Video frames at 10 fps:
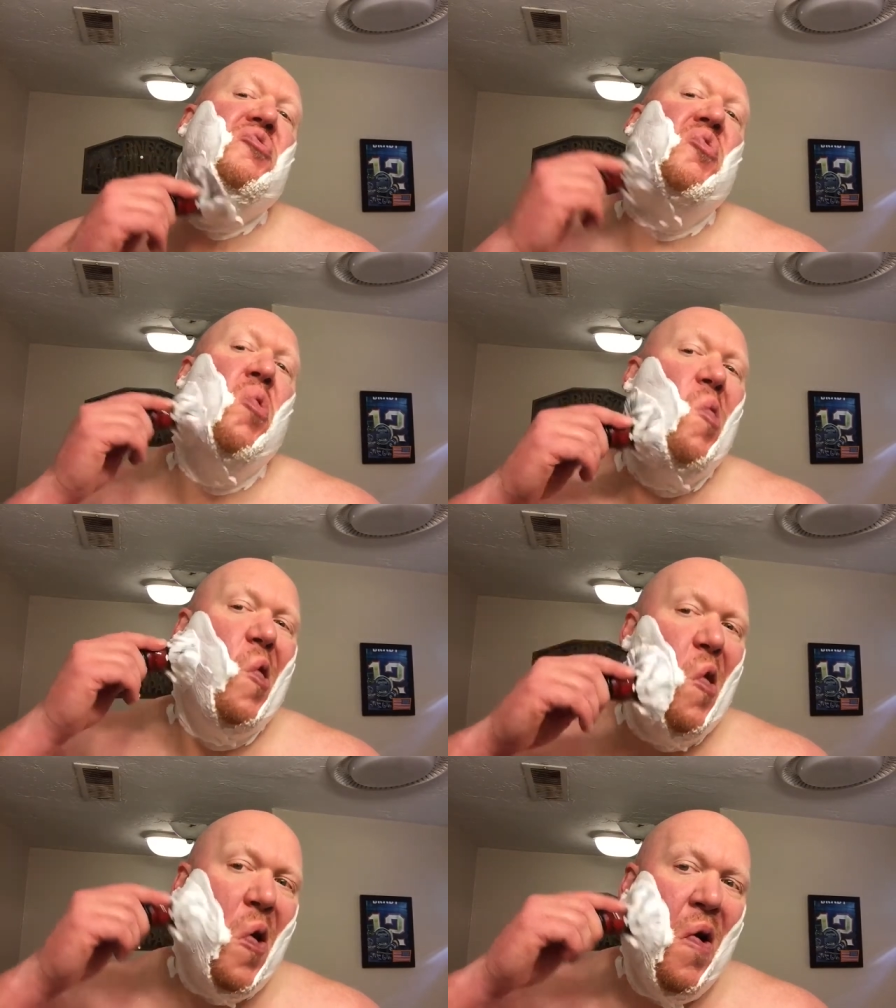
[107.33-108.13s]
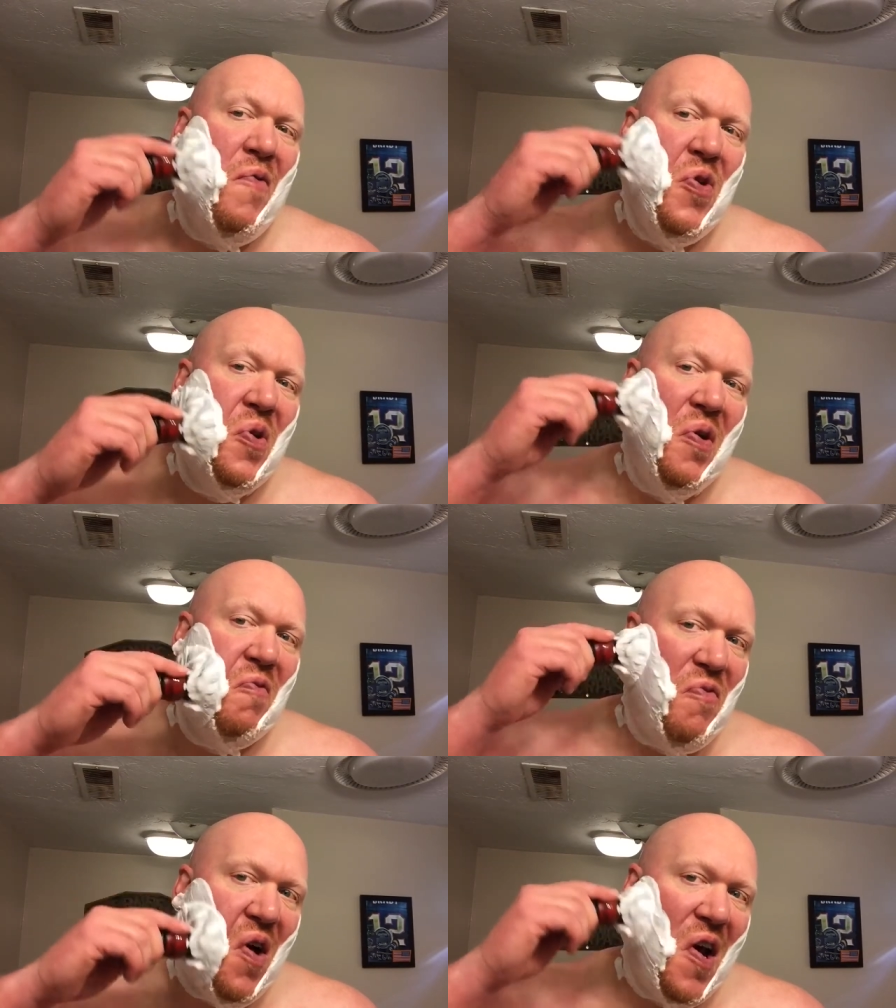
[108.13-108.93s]
or if you
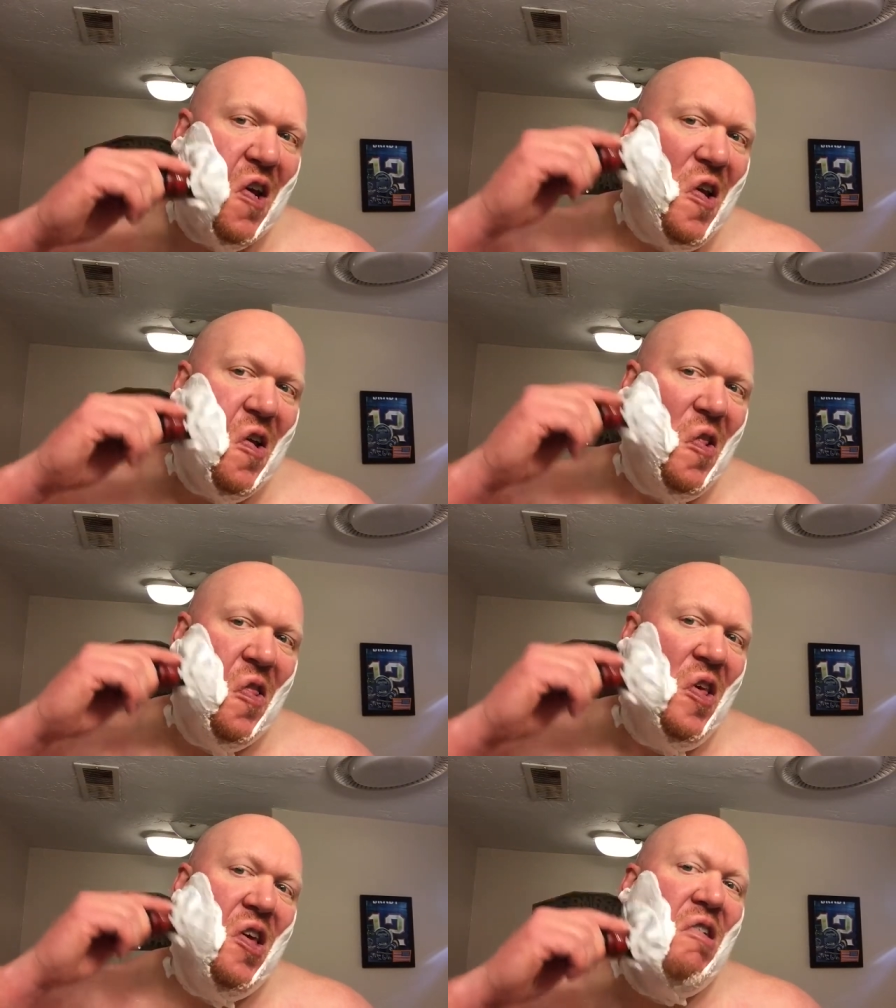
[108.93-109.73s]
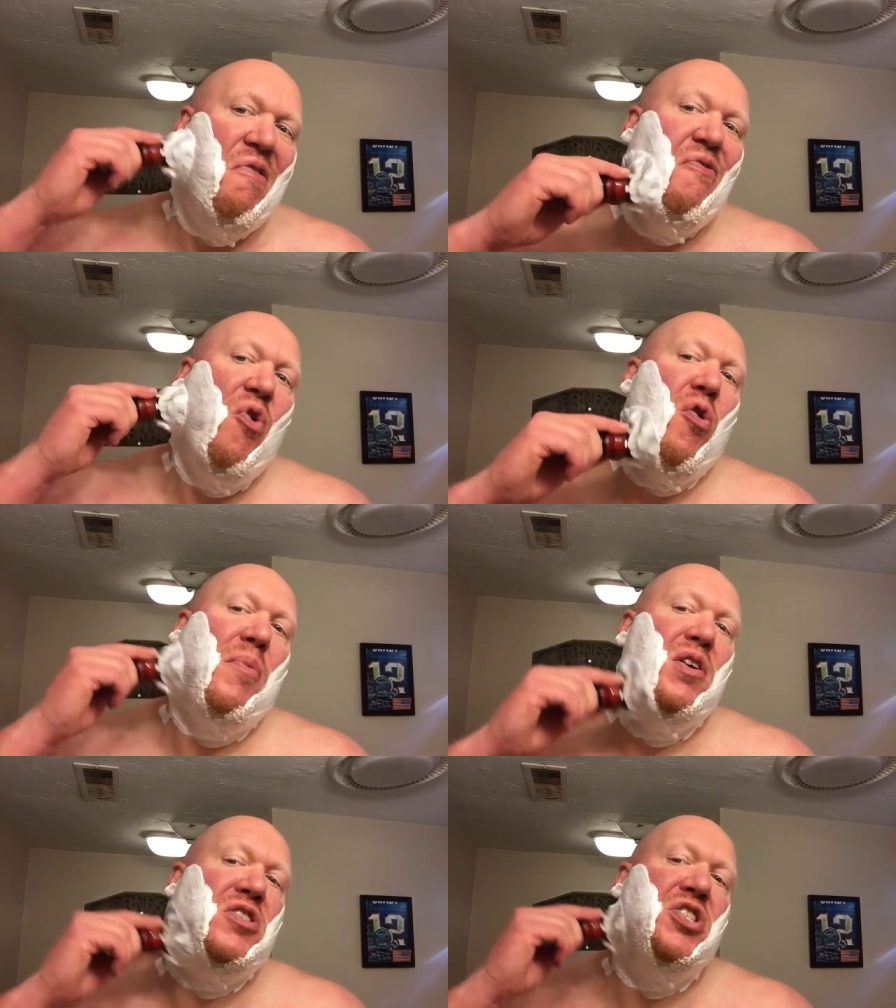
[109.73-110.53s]
can find it, the
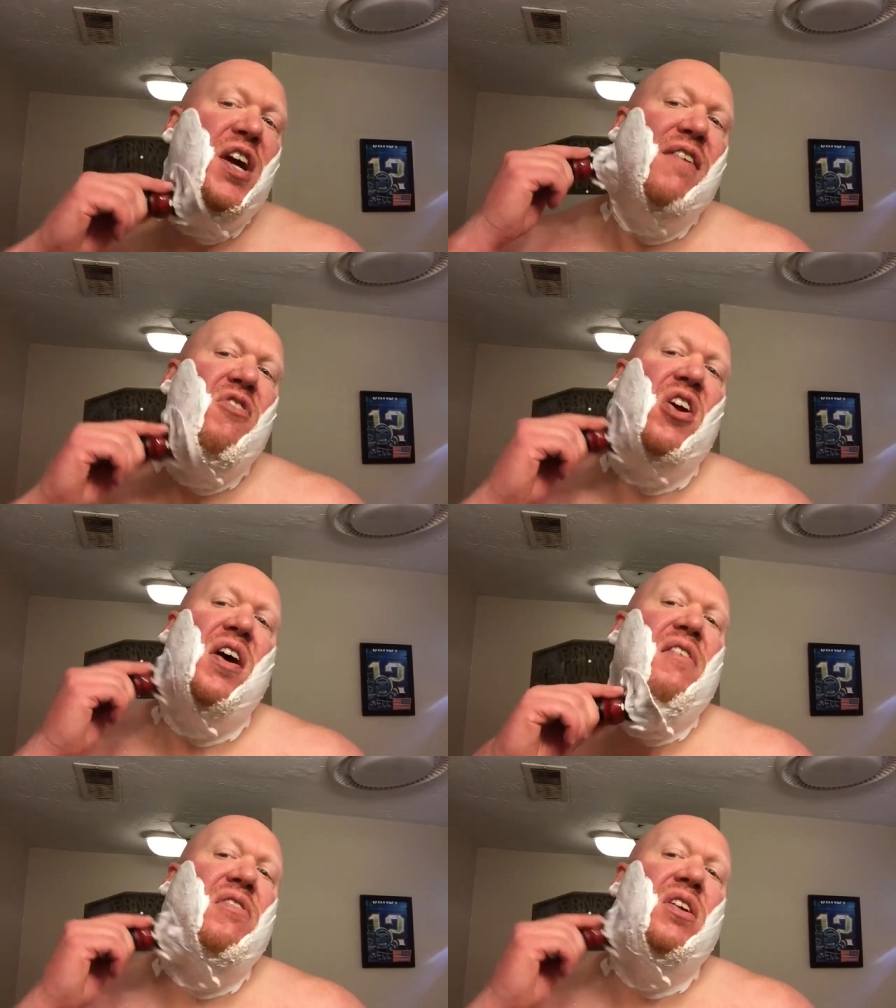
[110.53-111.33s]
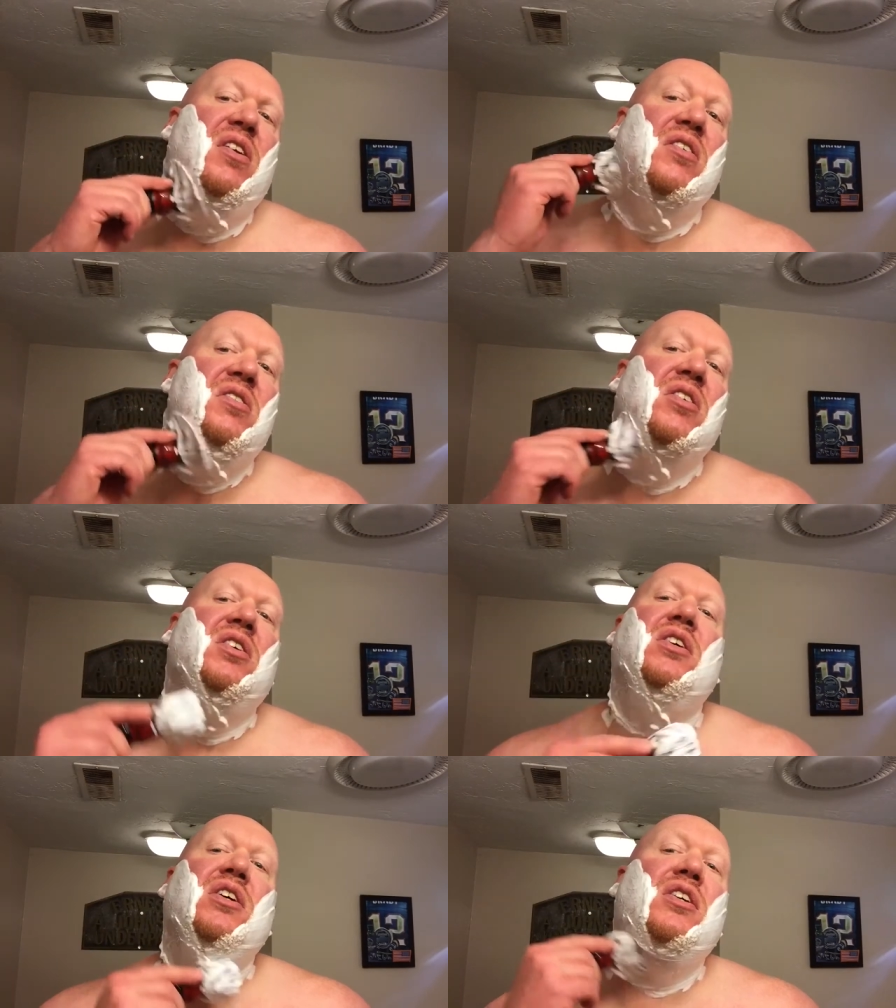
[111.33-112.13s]
former Shaver Heaven
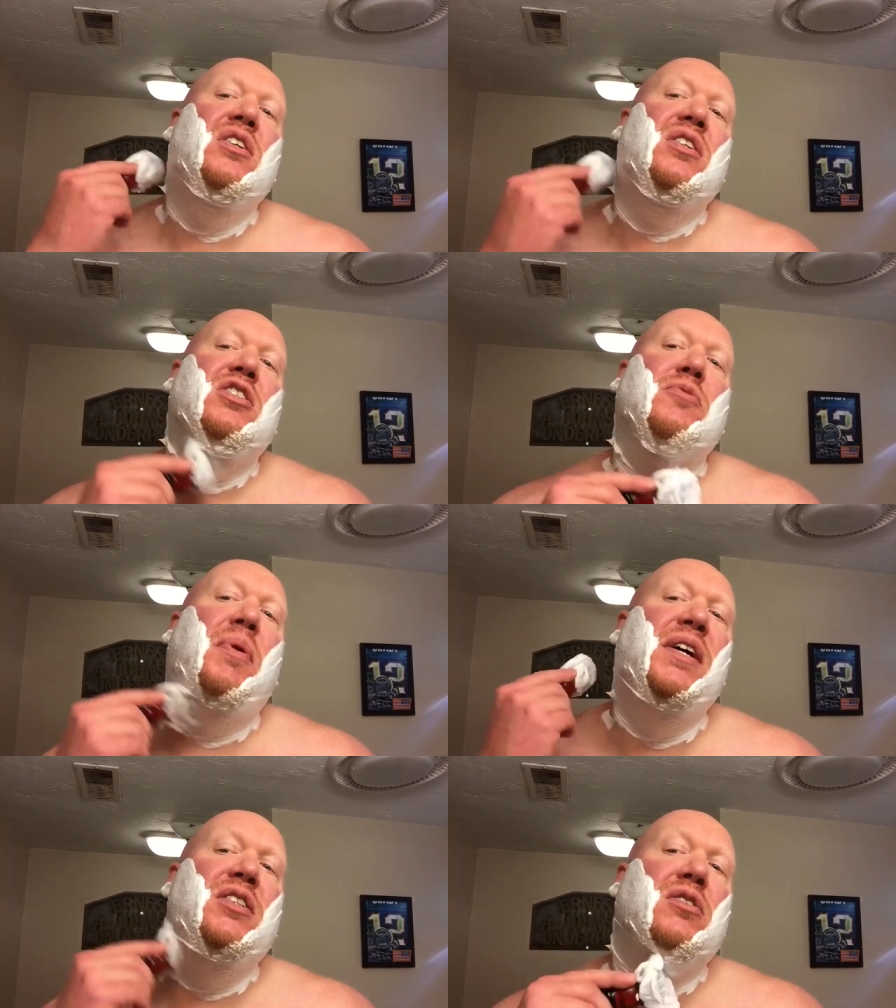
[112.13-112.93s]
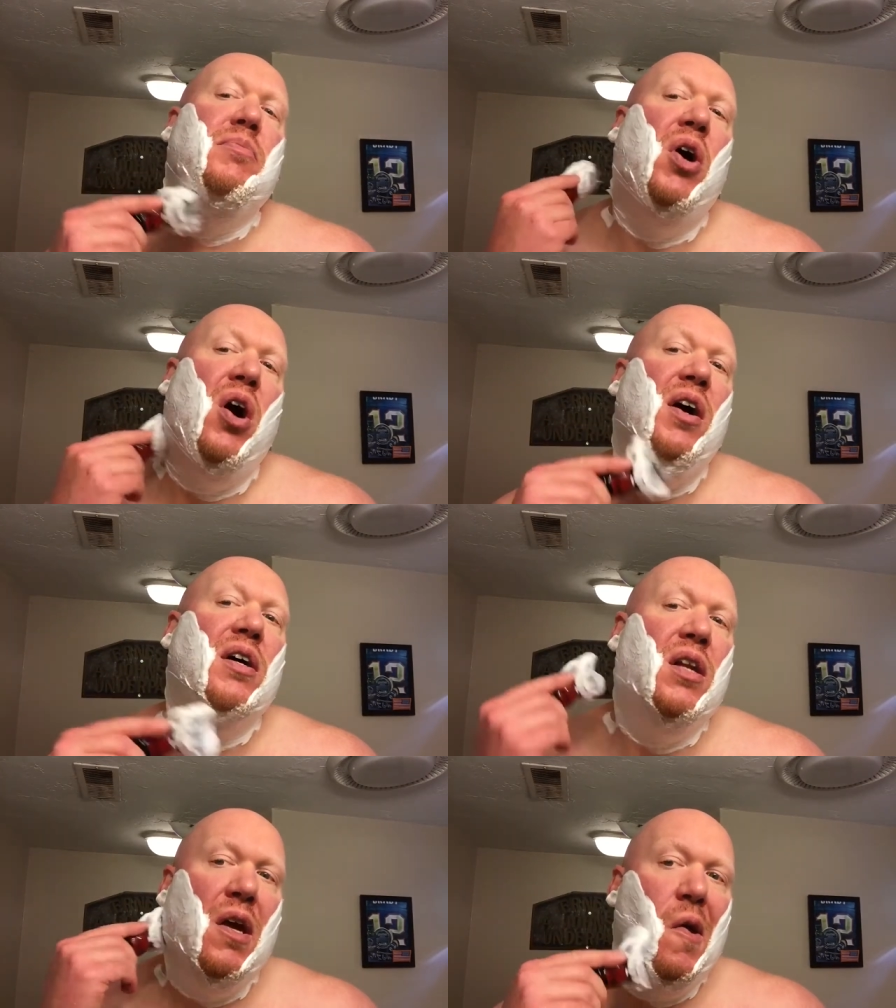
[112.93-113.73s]
Spiced
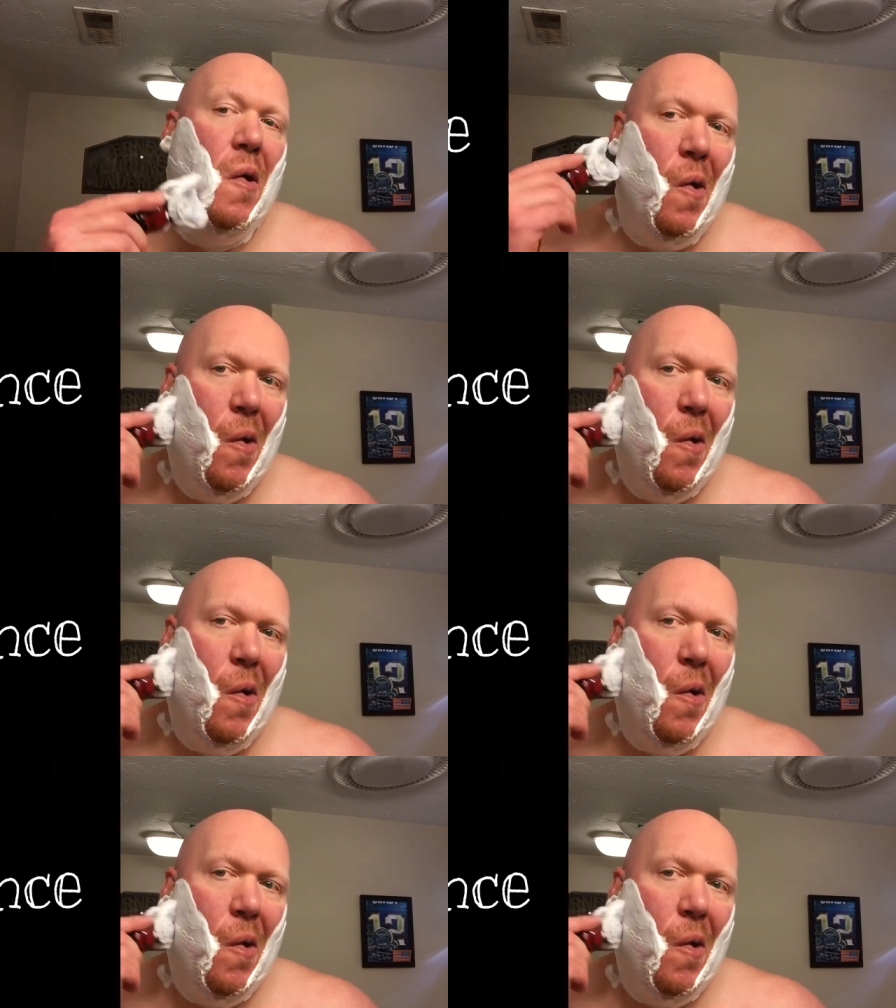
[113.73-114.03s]
Mahogany.